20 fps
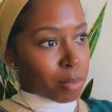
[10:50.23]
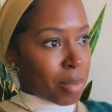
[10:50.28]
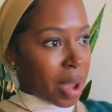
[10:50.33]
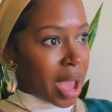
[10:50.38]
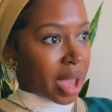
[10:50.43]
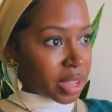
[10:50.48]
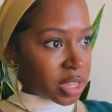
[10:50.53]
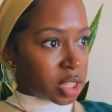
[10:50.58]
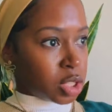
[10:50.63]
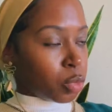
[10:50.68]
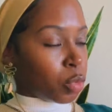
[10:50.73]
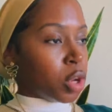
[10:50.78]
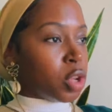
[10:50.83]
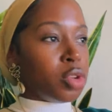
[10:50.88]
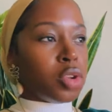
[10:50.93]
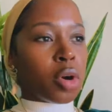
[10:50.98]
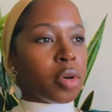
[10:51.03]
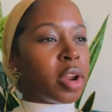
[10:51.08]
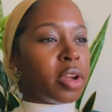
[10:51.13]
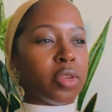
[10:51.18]
box to where
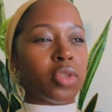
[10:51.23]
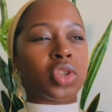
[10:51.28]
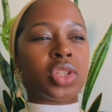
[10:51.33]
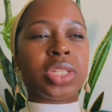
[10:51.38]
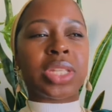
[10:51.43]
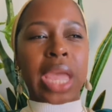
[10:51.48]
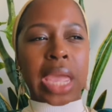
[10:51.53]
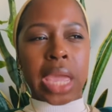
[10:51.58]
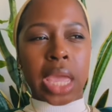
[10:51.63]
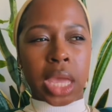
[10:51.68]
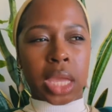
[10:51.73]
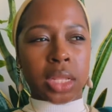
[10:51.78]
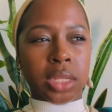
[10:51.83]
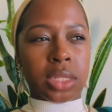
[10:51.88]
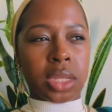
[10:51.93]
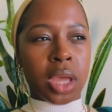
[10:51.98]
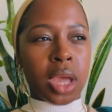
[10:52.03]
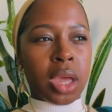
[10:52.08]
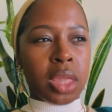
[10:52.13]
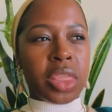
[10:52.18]
you don't
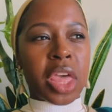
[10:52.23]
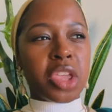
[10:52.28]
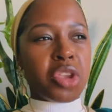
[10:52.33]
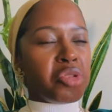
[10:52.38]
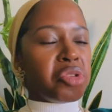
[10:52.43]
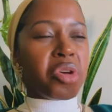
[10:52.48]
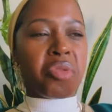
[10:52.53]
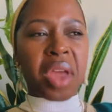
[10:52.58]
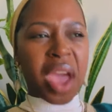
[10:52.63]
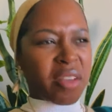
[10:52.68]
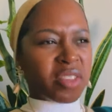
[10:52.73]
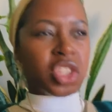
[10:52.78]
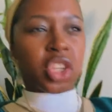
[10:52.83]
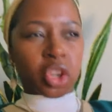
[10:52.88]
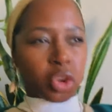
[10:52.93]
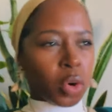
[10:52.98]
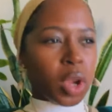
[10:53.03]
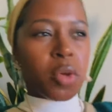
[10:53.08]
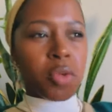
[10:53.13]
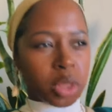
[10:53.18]
understand that you don't have
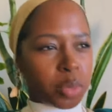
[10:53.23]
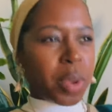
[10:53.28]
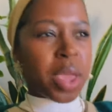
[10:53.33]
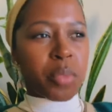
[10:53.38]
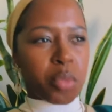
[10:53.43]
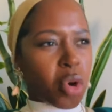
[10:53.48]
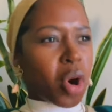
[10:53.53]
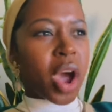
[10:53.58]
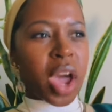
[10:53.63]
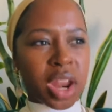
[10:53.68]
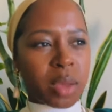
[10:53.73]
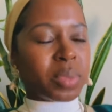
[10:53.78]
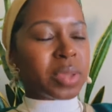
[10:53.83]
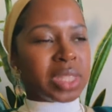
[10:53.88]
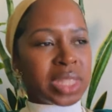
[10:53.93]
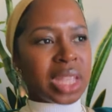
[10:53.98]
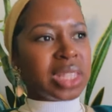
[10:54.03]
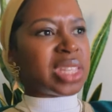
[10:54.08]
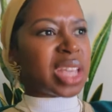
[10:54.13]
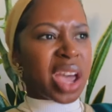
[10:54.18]
to agree with people
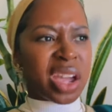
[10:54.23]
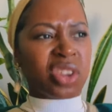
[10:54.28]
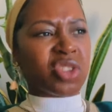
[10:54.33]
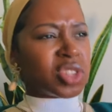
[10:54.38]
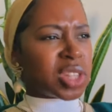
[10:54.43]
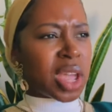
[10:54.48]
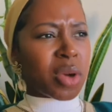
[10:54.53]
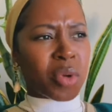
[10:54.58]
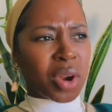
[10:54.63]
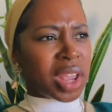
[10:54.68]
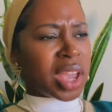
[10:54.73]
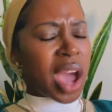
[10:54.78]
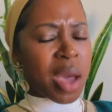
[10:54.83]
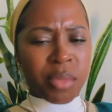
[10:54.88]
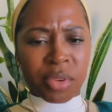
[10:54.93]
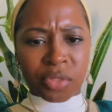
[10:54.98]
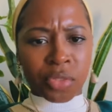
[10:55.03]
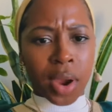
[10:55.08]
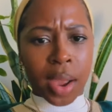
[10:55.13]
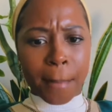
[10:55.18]
100% to understand where they're
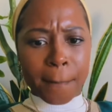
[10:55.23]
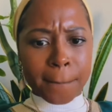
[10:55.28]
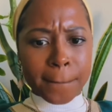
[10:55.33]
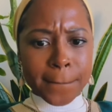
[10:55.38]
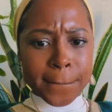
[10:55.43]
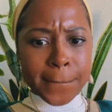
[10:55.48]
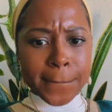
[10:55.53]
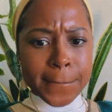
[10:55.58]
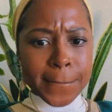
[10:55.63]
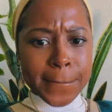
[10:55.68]
coming from.